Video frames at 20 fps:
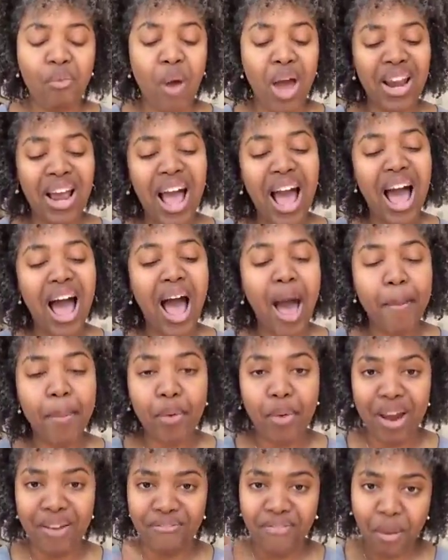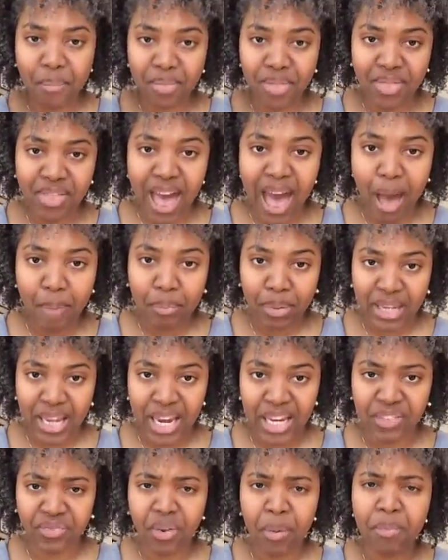Why not operate from that
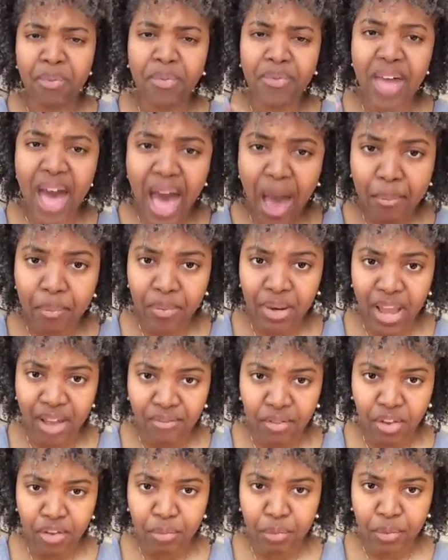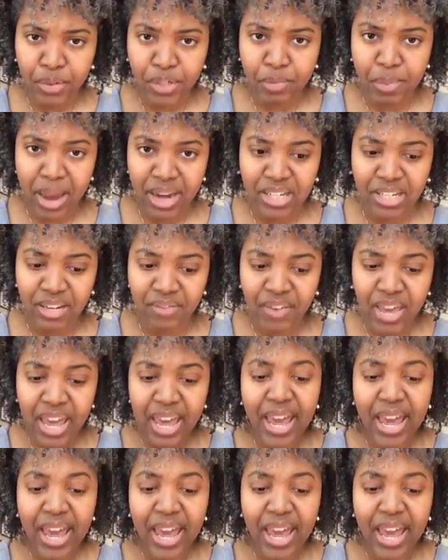place, from that level of perspective,